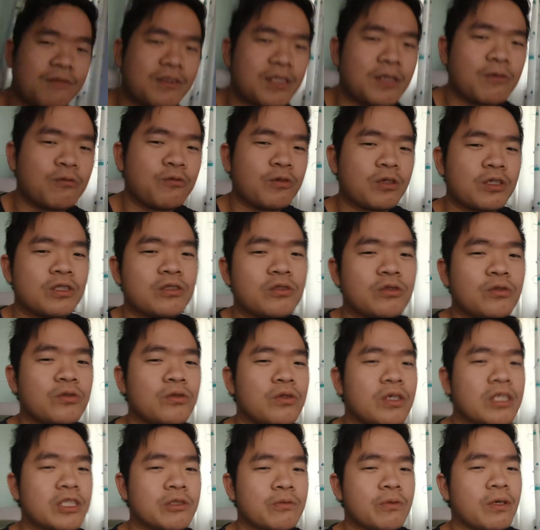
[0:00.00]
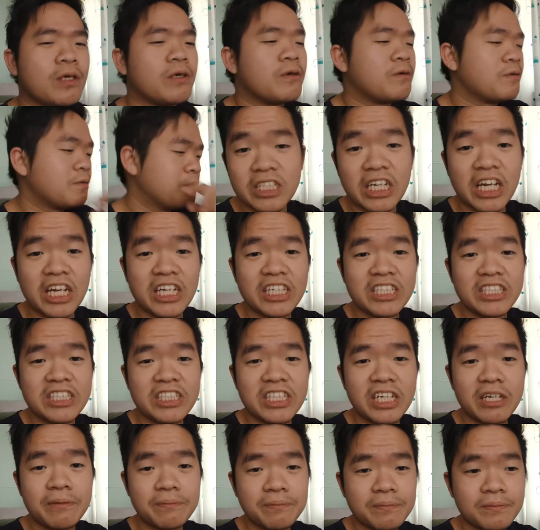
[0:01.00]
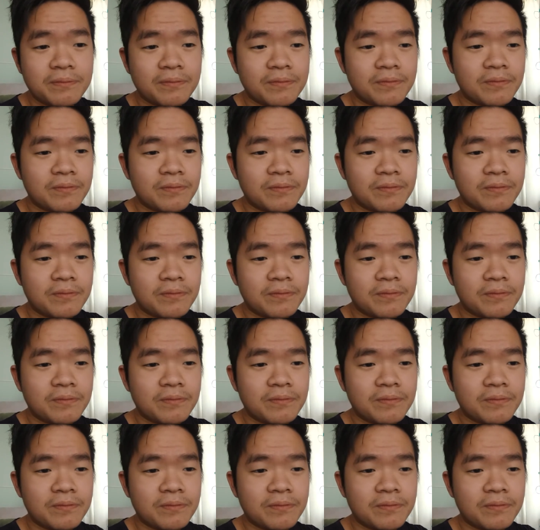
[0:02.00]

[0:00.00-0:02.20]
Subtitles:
have some work to do as well. Change up